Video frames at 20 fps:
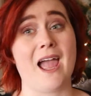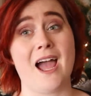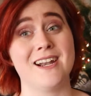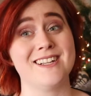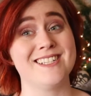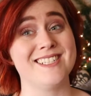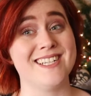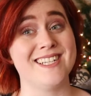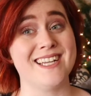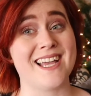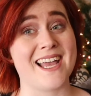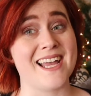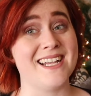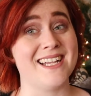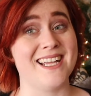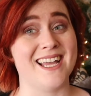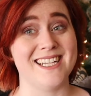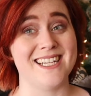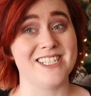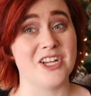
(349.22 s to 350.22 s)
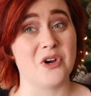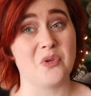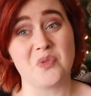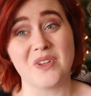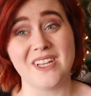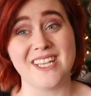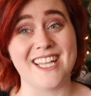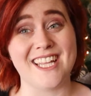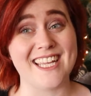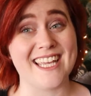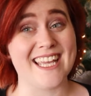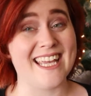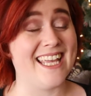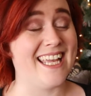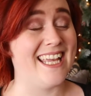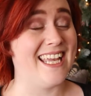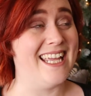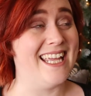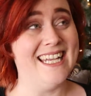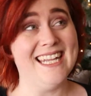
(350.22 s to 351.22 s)
Honestly, I don't really like
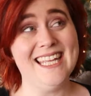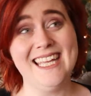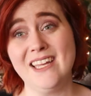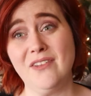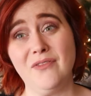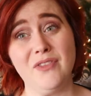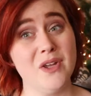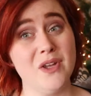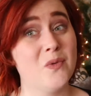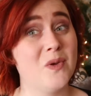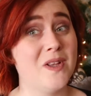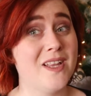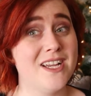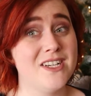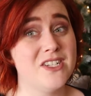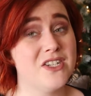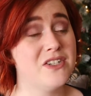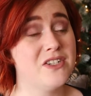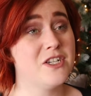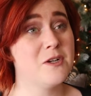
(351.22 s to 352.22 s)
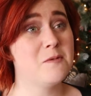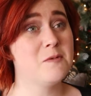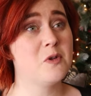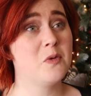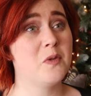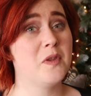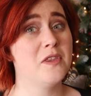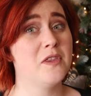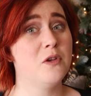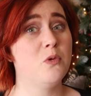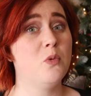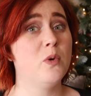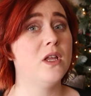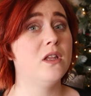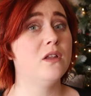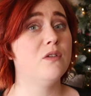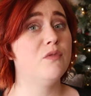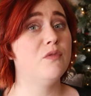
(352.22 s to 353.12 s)
any of the relationships within the Wheel